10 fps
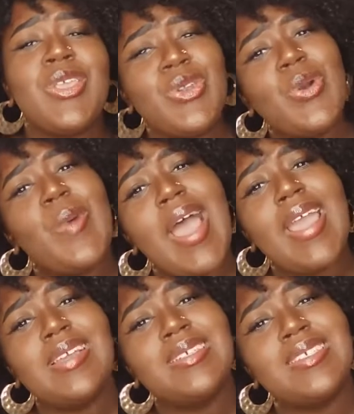You know
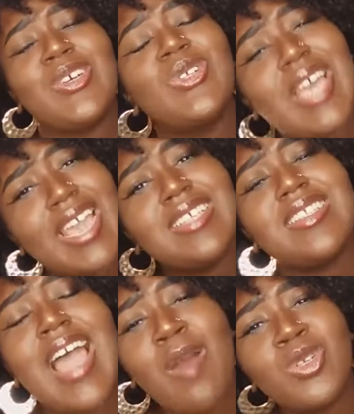why? Because
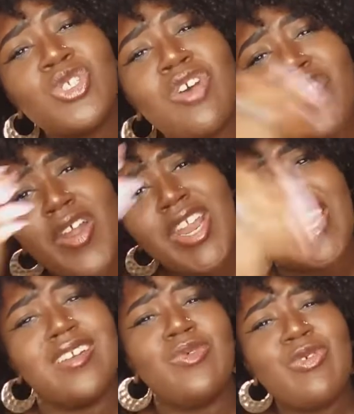I was
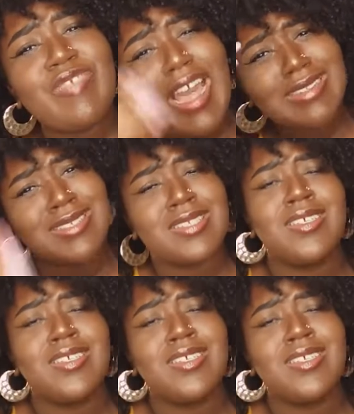suffering with that.